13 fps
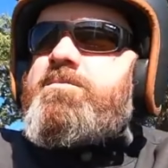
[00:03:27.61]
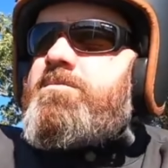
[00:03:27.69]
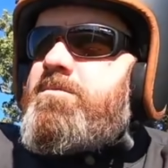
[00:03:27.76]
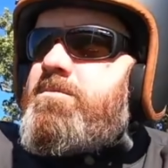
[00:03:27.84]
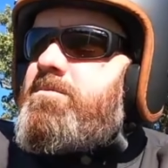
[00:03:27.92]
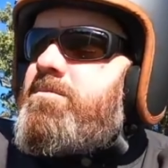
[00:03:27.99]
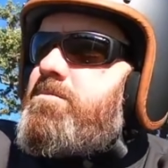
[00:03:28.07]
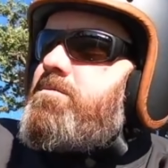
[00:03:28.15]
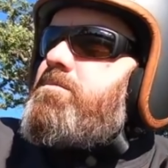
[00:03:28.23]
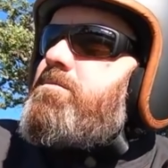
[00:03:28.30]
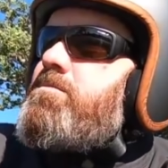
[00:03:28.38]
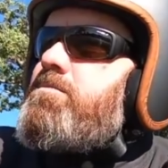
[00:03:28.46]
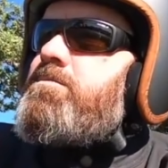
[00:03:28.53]
The
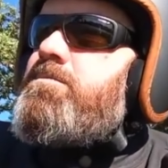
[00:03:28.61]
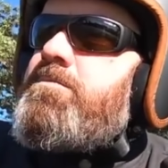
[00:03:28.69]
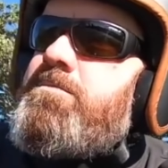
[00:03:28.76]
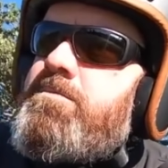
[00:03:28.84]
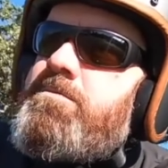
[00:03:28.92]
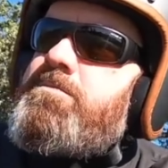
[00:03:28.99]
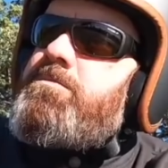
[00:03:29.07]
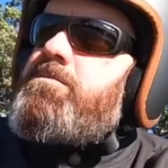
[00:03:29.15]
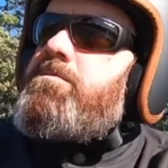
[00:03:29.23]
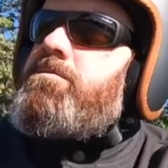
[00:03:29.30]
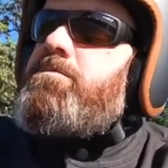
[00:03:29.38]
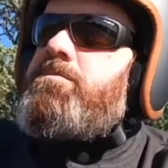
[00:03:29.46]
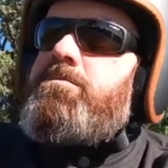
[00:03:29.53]
luxury UK brand do
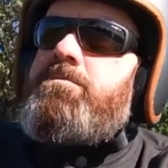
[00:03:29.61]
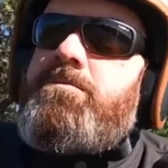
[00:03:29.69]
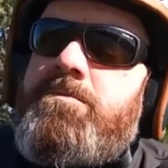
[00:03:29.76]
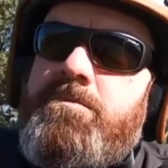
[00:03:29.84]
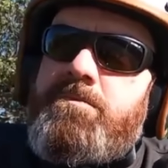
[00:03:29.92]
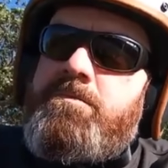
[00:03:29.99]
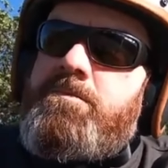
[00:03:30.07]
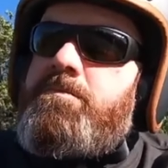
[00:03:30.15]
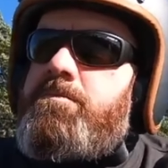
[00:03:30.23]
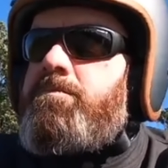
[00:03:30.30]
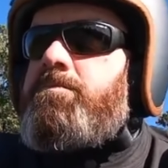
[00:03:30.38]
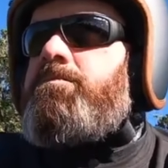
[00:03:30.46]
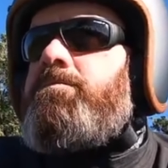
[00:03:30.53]
make lovely
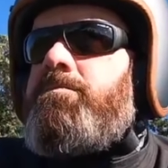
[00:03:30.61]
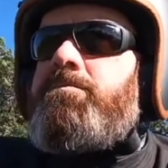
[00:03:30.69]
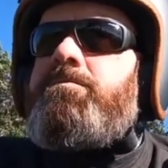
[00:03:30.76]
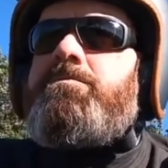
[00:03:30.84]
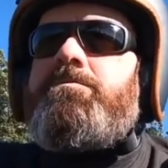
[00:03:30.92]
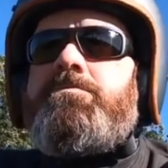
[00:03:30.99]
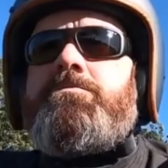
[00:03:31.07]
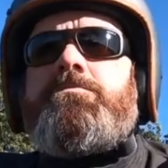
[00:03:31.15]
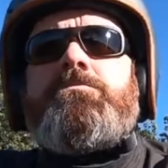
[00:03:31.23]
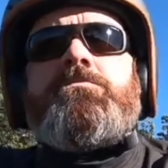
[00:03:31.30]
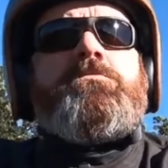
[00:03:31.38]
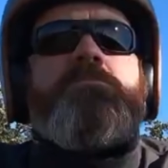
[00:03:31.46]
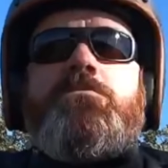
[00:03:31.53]
helmets, and they are
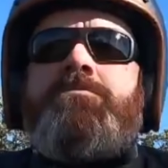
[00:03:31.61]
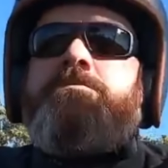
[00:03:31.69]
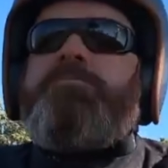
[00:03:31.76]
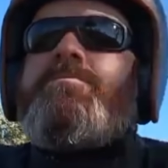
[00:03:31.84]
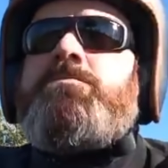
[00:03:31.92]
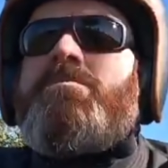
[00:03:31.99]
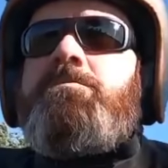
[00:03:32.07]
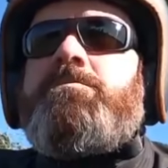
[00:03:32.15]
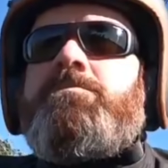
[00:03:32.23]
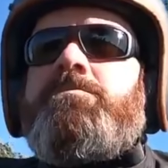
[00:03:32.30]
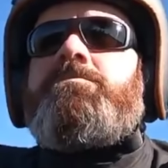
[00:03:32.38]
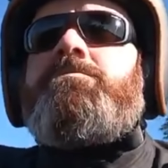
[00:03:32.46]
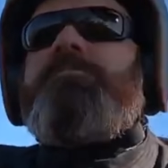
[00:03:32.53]
beautifully finished,
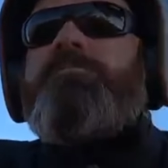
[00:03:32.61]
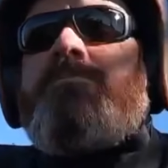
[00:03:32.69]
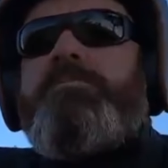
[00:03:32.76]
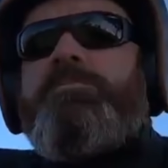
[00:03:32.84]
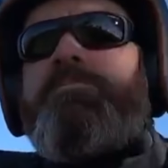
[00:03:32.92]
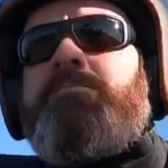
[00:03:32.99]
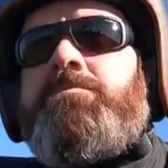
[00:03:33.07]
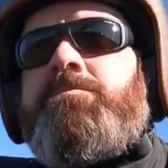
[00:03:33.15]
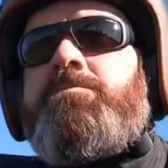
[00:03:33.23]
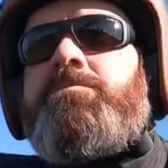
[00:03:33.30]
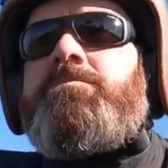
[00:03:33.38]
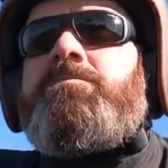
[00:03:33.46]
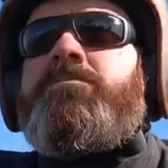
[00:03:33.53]
lightweight
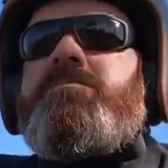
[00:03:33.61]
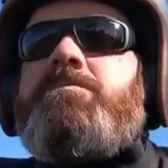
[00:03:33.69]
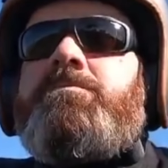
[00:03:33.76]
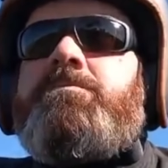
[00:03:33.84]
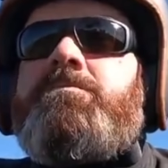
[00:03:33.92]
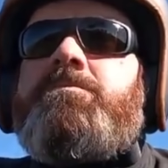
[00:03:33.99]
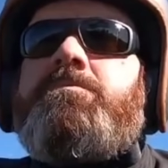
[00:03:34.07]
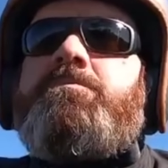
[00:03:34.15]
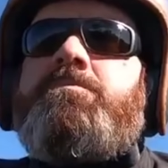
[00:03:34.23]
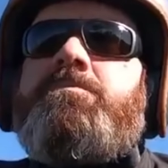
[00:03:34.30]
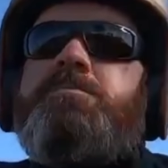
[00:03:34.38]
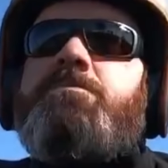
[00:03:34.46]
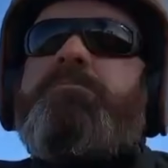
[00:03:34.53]
and very low
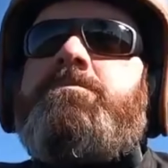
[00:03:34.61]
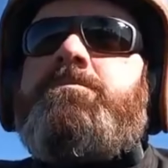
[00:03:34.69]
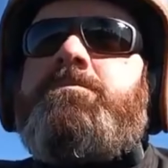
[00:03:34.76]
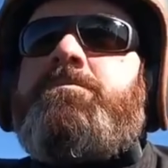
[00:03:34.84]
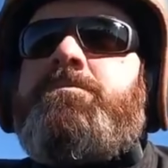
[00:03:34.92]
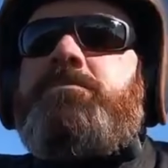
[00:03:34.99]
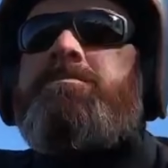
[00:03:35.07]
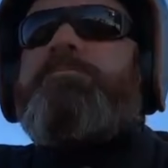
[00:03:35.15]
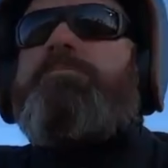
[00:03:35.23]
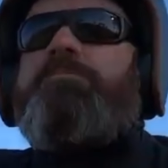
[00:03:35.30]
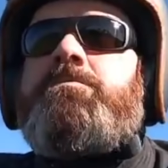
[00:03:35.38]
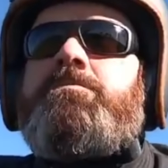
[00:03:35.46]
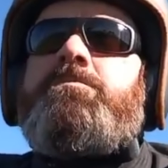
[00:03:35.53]
profile. It was a
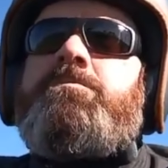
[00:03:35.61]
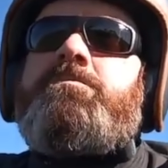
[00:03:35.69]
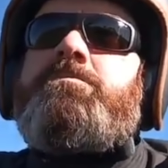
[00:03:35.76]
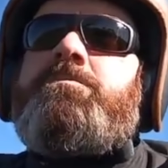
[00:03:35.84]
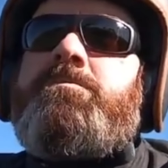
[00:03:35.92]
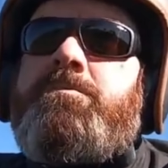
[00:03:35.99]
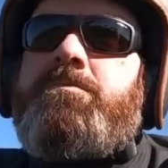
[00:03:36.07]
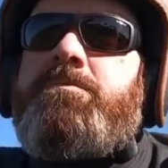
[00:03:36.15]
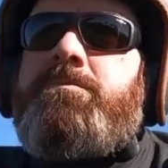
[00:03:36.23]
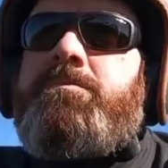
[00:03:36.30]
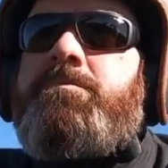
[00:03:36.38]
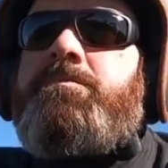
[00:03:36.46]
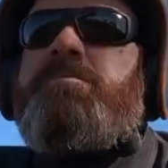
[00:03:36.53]
tough call between
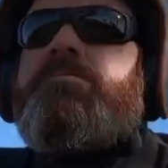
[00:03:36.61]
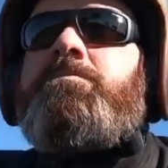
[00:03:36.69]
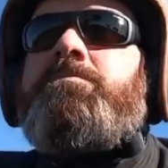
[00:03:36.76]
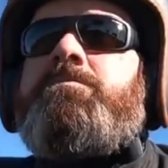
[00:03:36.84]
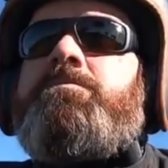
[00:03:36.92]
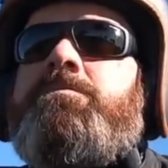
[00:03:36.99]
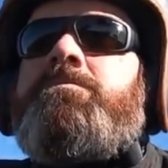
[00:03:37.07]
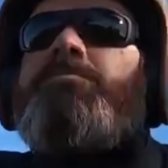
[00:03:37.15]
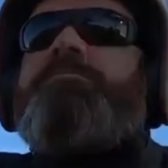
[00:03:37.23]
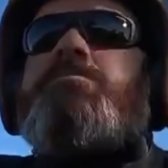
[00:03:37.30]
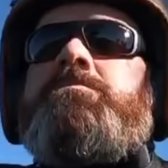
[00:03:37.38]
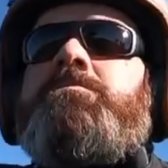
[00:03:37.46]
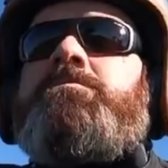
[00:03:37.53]
this and the eventual
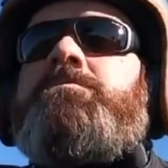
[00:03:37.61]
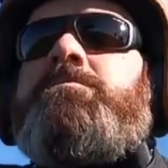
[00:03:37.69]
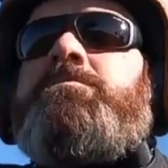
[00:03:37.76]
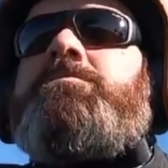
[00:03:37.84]
winner.